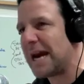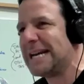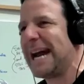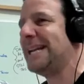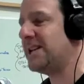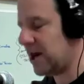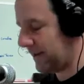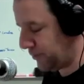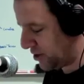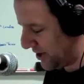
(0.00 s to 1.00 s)

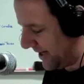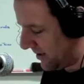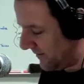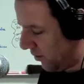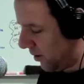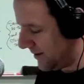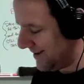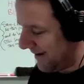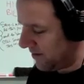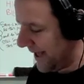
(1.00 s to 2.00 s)
ninety-nine percent of all
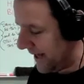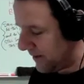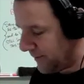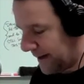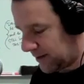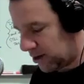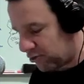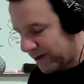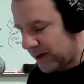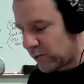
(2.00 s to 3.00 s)
level-headed men
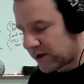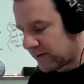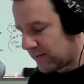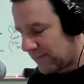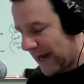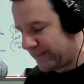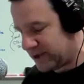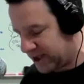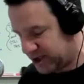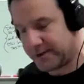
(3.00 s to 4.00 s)
agreed with my
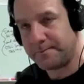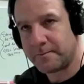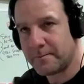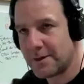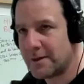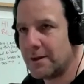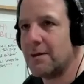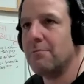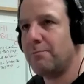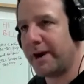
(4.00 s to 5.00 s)
position.
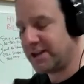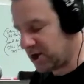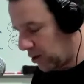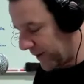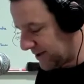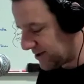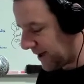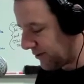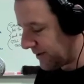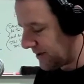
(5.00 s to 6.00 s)
But as always,
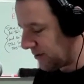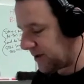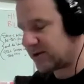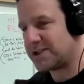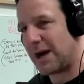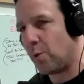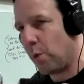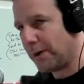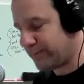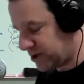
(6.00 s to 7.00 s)
there, there, there's that
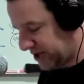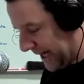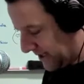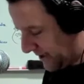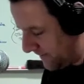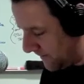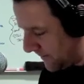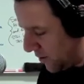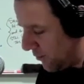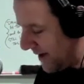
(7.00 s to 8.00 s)
one percent
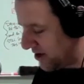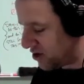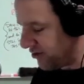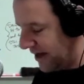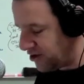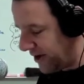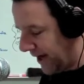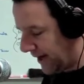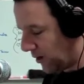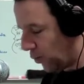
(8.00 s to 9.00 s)
who make you scratch your
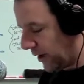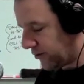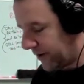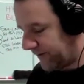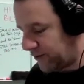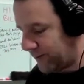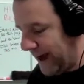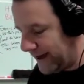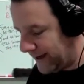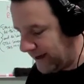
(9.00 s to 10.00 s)
head and wonder if
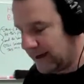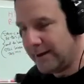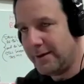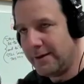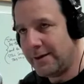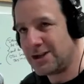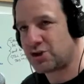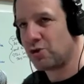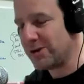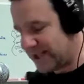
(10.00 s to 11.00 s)
humanity is
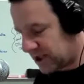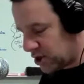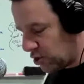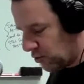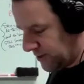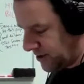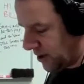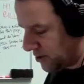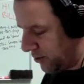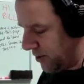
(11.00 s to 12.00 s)
truly doomed.
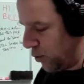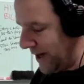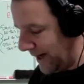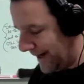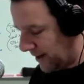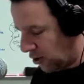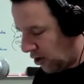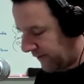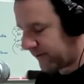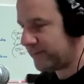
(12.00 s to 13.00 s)
So during the week, I got a
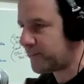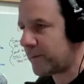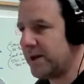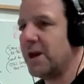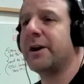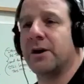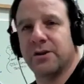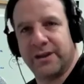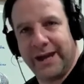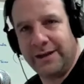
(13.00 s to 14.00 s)
call from none
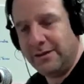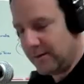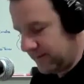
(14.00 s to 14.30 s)
other than